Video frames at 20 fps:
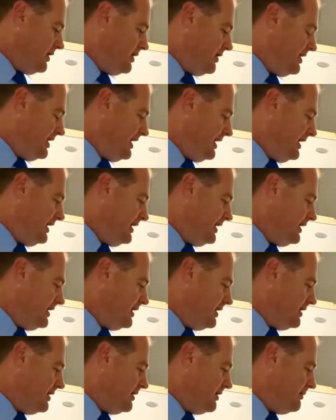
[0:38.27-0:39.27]

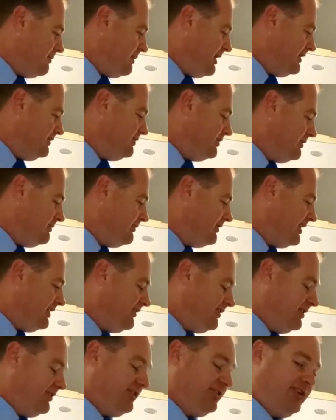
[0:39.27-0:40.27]
The pendulum
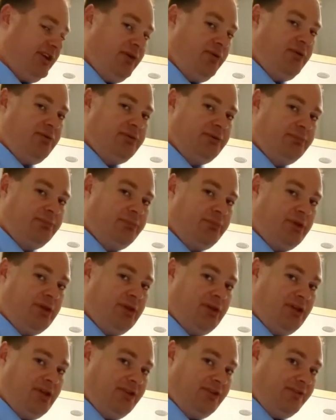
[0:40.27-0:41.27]
test itself
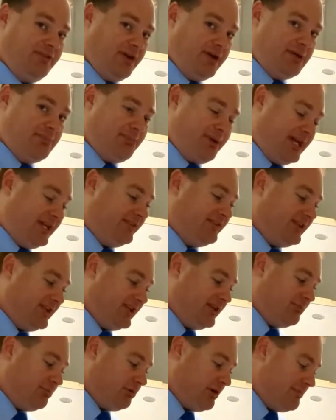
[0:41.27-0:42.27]
is a very
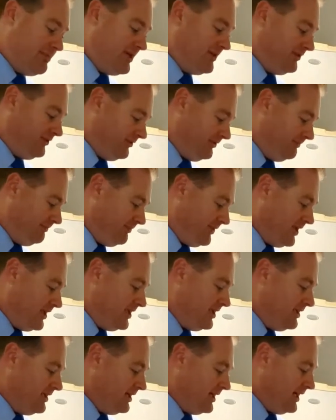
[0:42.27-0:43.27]
basic premise,
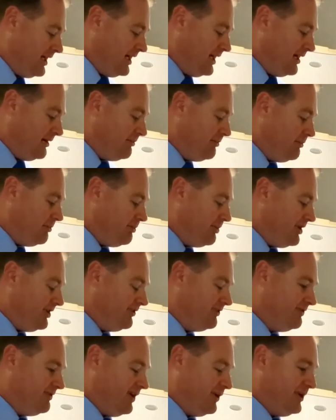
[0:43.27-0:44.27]
but
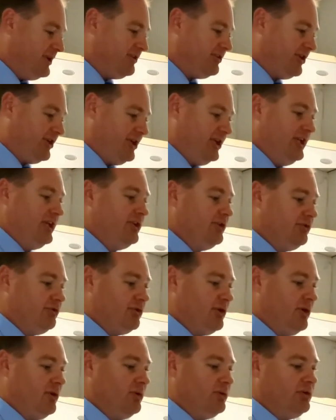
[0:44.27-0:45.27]
it's very tightly
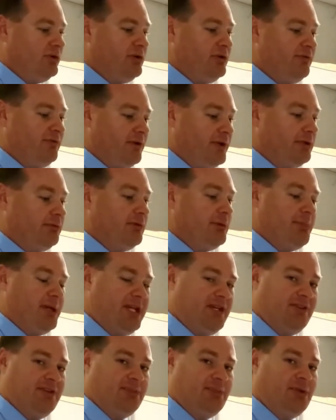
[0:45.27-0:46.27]
controlled, very
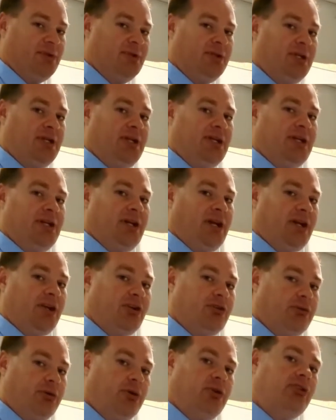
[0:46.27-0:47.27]
repeatable, and
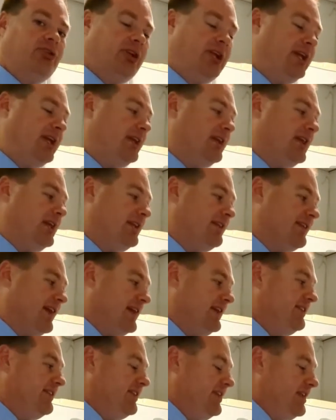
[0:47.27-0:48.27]
crucially, the
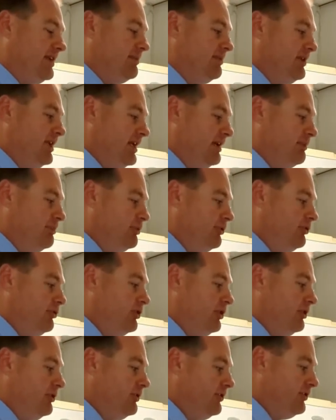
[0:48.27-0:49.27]
data that it
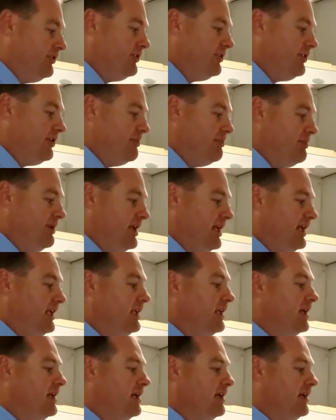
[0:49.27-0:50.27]
produces can
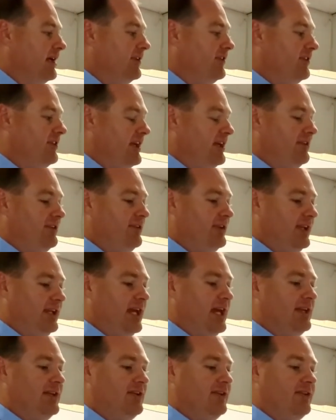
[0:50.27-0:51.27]
be assessed
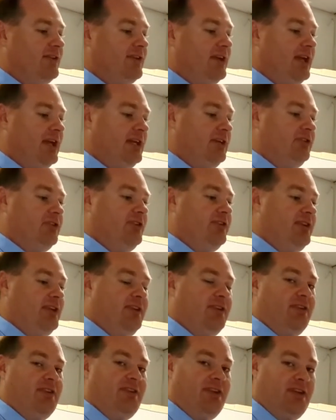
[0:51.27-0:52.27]
against
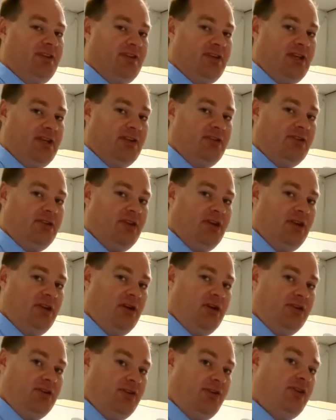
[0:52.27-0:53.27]
HSE statistics
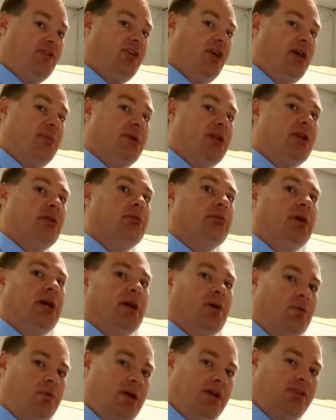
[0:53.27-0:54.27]
to determine the
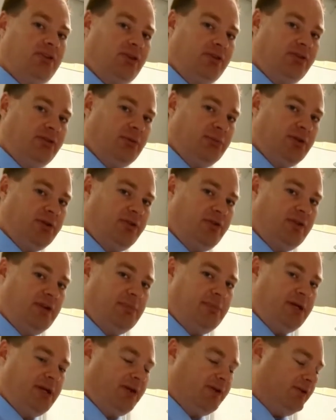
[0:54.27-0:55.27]
real risk of someone
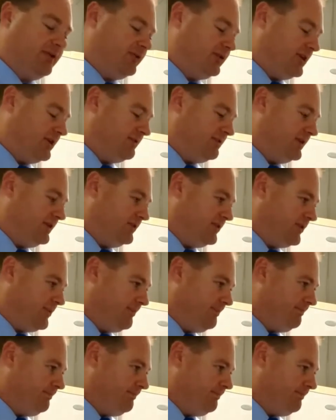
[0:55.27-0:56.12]
slipping on a surface.